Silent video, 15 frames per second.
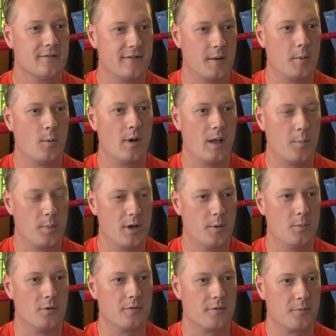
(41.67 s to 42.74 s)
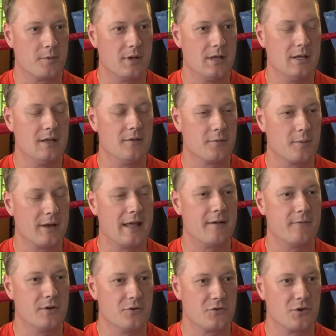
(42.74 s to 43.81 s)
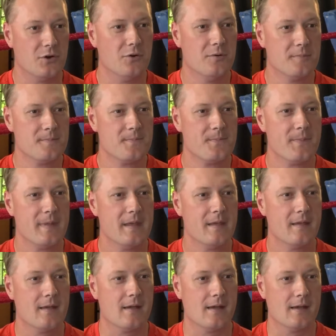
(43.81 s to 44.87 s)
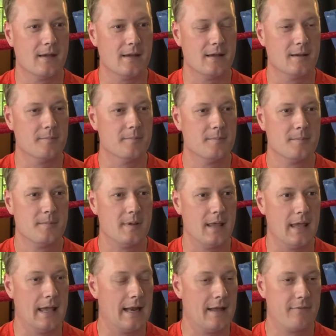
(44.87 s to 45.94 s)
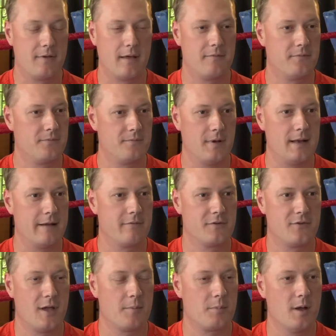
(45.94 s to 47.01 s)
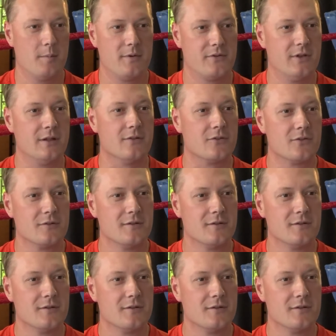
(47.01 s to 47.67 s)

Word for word: Found my way up here about three, three and a half years ago, um, and I've, I've, I never stopped coming since.